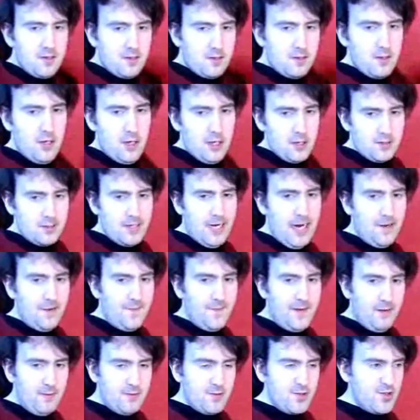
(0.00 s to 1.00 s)
God,
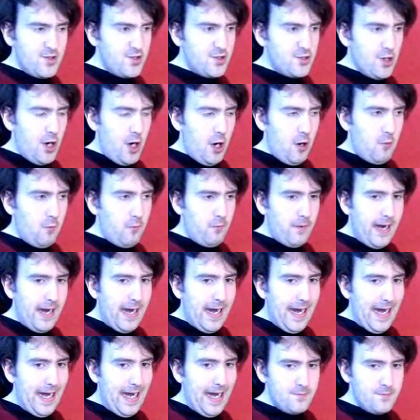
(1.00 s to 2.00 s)
that feels so
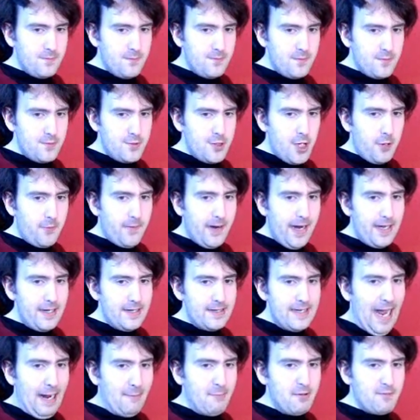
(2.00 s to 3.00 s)
weird, knowing
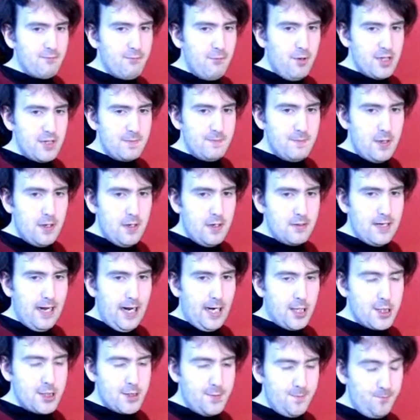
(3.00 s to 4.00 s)
that was once Mutter's
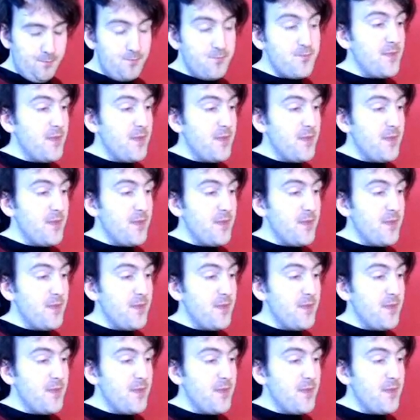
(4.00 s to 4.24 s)
action.